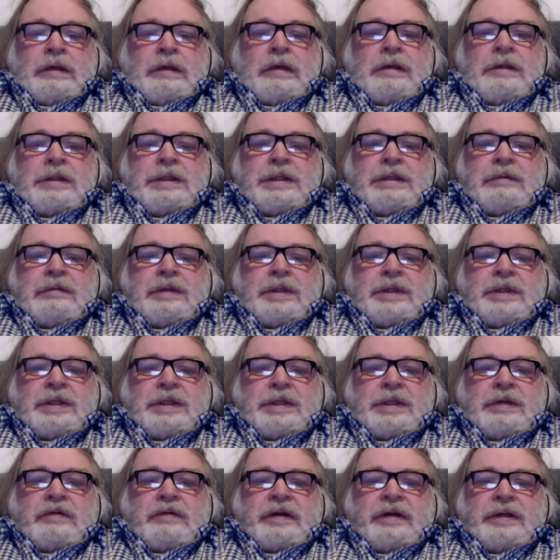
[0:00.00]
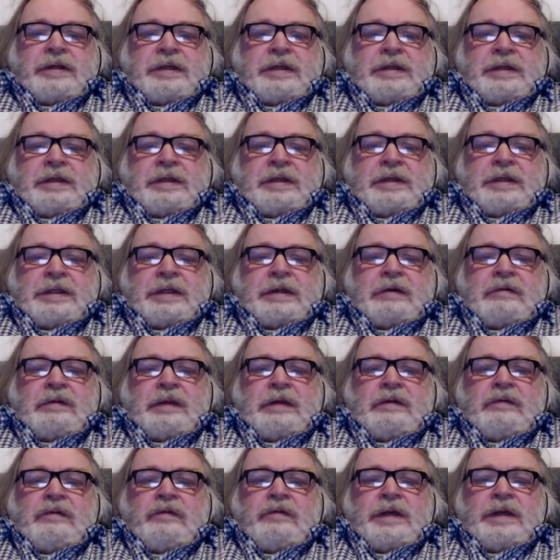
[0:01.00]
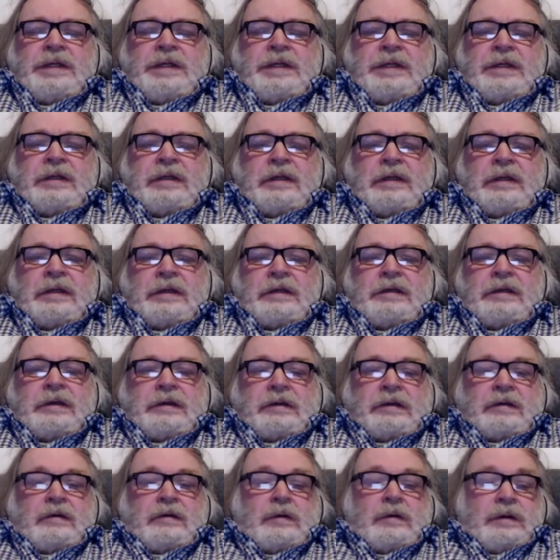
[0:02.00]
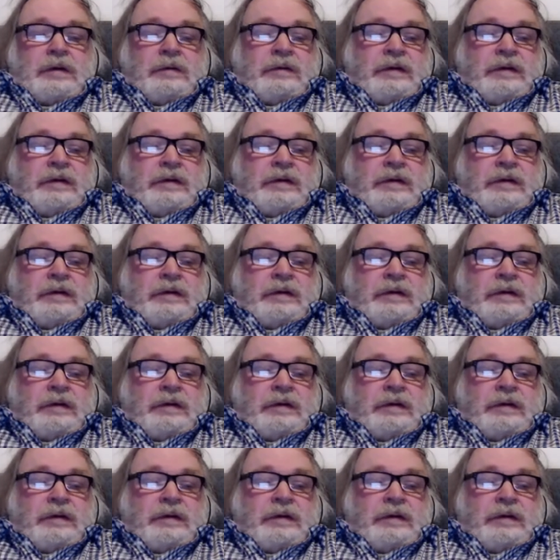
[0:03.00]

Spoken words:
and she was discredited. It's only recently that